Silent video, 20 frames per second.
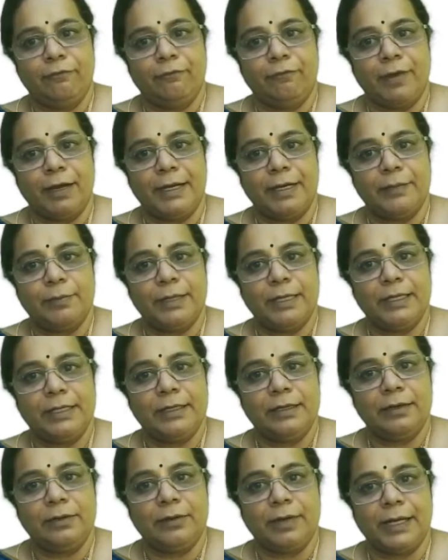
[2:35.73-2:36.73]

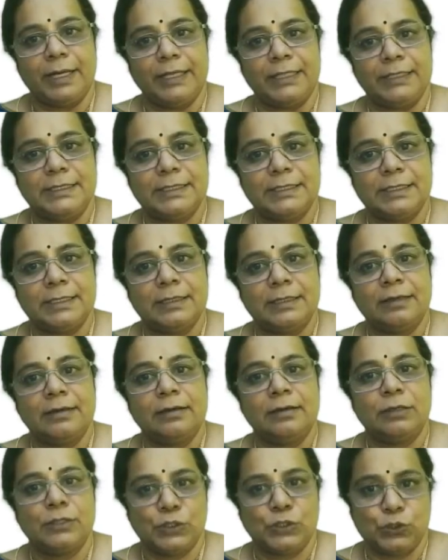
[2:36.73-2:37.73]
Fundamental rights.
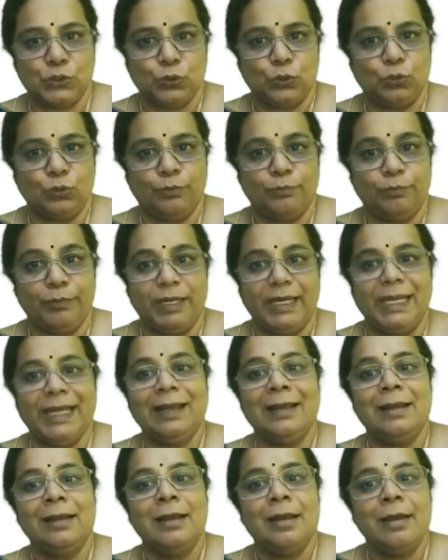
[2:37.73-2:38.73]
So,
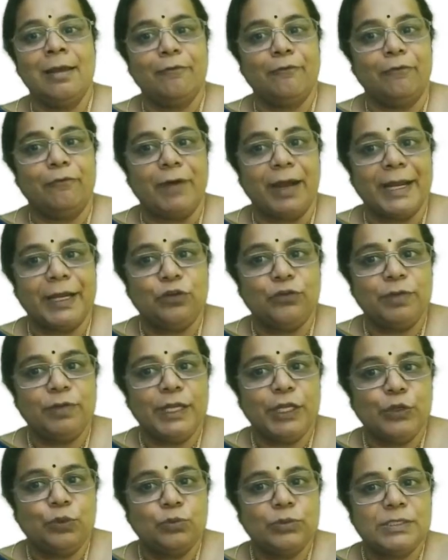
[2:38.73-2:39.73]
meaning, why do we
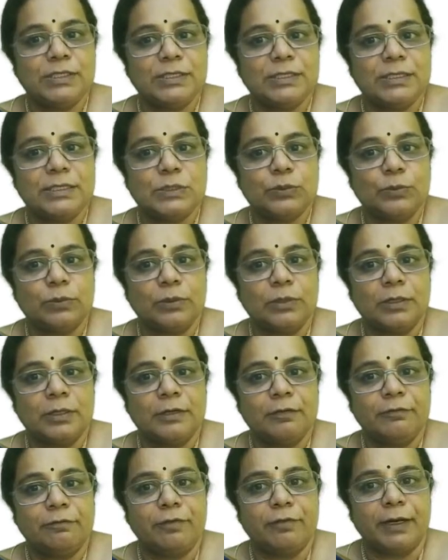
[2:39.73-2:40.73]
use this
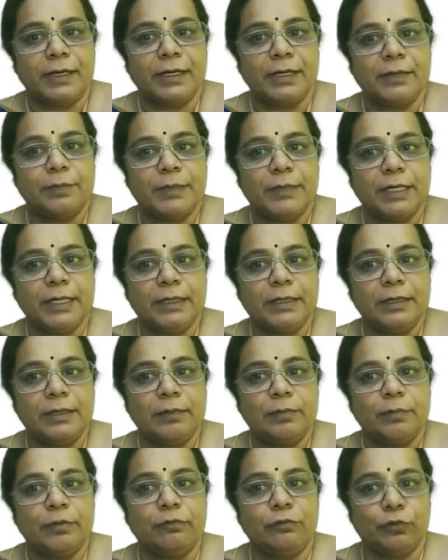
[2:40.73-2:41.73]
word
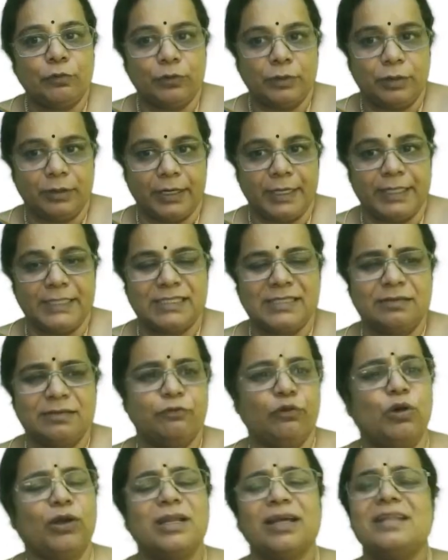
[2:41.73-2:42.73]
fundamental before rights?
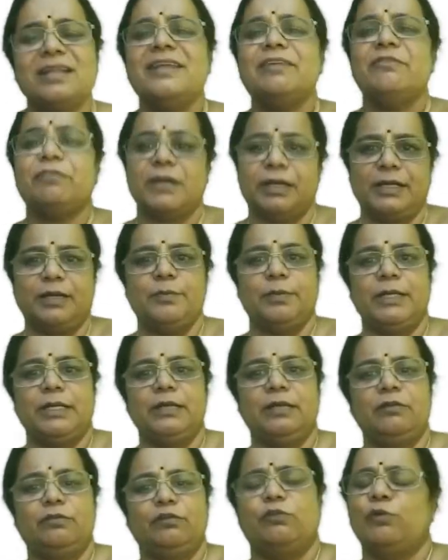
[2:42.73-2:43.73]
What are they
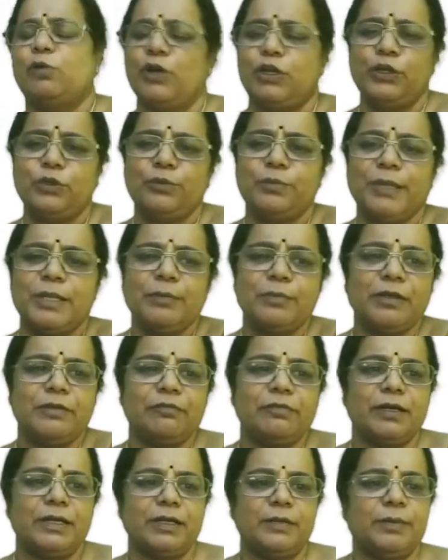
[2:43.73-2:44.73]
fundamental for? What do you mean
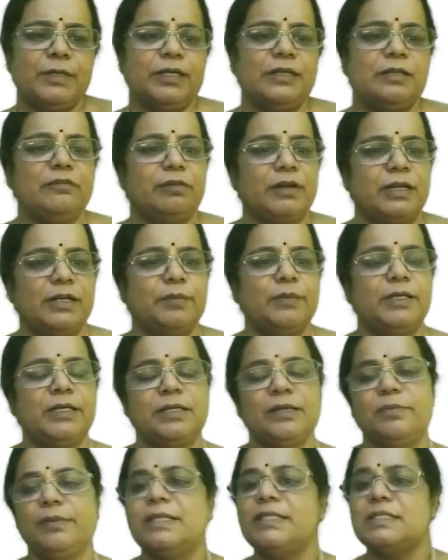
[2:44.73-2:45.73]
by fundamental?
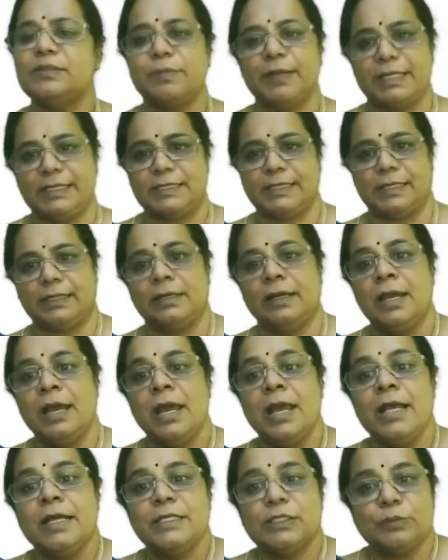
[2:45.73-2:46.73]
Fundamental means basic.
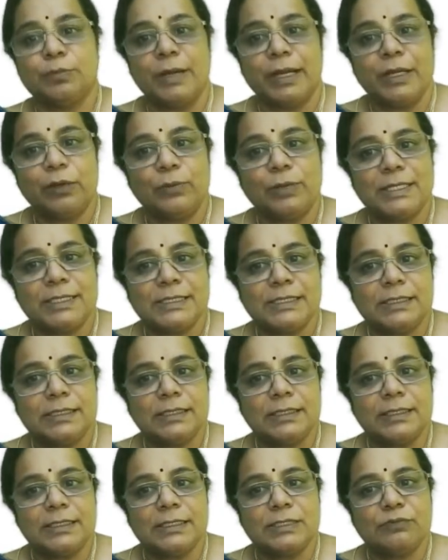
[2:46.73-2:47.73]
So, my
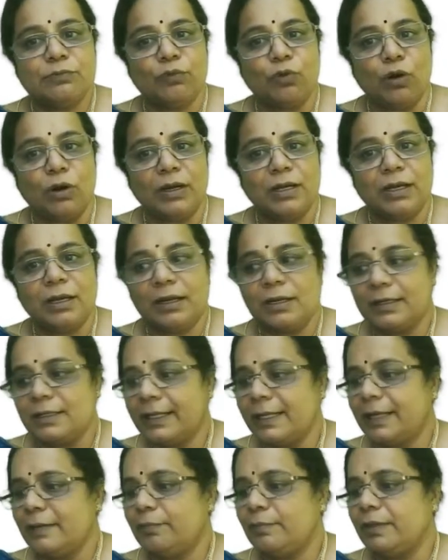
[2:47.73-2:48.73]
question is, what are
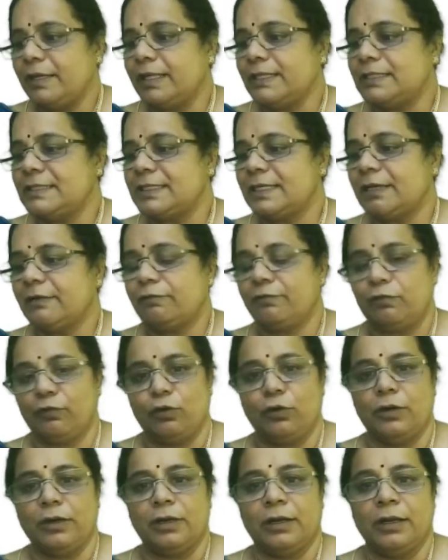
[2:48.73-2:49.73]
they basic
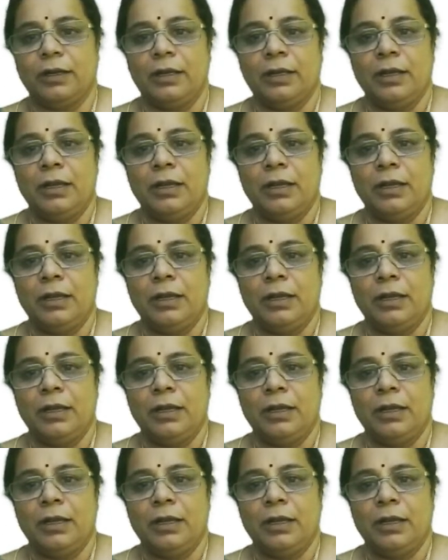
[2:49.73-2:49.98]
for?